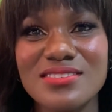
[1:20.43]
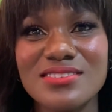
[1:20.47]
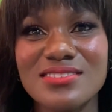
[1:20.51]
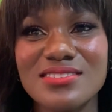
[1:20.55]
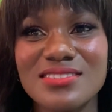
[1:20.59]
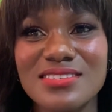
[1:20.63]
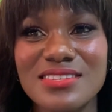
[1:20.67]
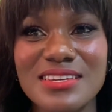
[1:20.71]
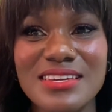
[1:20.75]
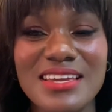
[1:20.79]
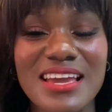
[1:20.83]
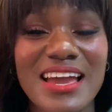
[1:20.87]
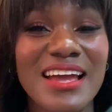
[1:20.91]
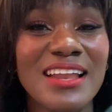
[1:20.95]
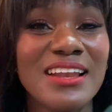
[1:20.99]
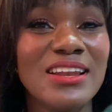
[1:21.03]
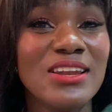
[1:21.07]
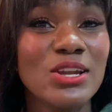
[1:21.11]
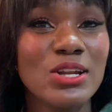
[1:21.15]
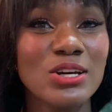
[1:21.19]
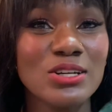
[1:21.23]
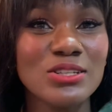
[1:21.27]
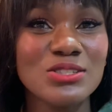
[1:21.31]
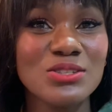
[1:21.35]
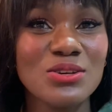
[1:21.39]
see a
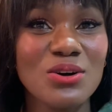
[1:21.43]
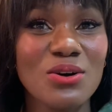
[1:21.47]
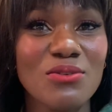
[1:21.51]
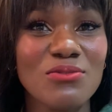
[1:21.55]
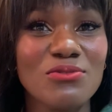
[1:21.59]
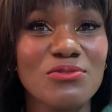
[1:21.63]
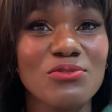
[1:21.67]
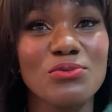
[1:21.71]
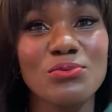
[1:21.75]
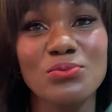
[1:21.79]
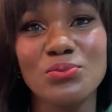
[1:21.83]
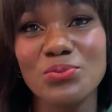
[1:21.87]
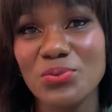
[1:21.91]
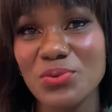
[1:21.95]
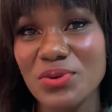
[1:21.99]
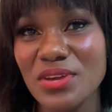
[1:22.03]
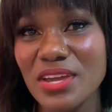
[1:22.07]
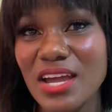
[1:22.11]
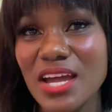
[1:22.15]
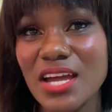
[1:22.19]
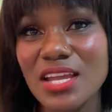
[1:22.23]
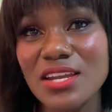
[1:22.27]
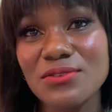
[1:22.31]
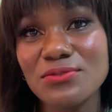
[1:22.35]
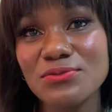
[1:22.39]
lot of
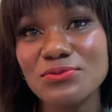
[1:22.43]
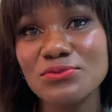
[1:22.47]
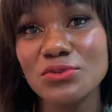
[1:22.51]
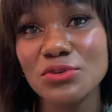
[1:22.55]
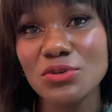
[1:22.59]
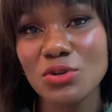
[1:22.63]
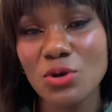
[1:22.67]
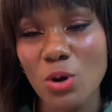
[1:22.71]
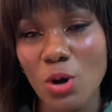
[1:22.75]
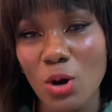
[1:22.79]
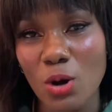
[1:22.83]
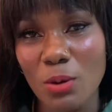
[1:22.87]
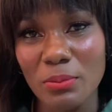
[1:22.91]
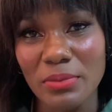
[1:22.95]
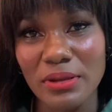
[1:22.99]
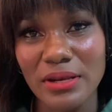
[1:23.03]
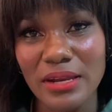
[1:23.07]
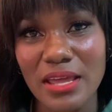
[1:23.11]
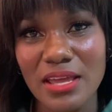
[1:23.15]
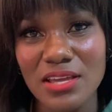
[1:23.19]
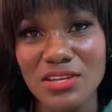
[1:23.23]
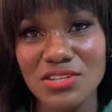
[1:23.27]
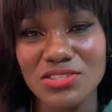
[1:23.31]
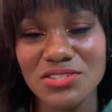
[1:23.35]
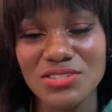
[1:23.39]
weird food
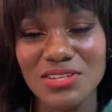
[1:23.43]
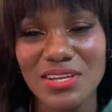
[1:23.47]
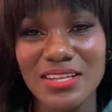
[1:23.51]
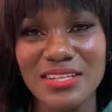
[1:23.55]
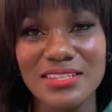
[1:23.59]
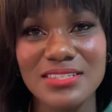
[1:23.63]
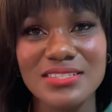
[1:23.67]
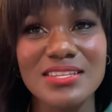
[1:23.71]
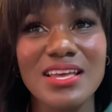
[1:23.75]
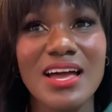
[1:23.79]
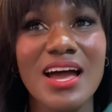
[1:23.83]
combinations.